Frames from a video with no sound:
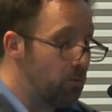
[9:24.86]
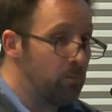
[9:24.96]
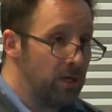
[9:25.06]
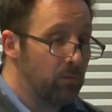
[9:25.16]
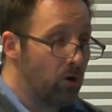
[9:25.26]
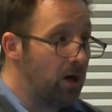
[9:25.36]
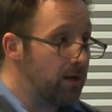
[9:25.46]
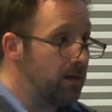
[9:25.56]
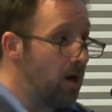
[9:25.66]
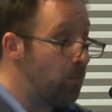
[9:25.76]
being brought
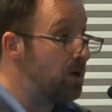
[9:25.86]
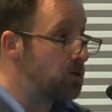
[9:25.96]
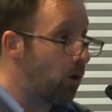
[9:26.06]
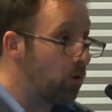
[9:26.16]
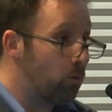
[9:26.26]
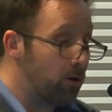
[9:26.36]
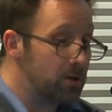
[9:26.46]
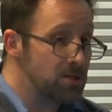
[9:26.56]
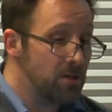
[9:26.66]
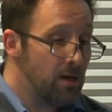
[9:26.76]
up as
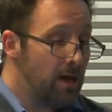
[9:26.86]
artworks.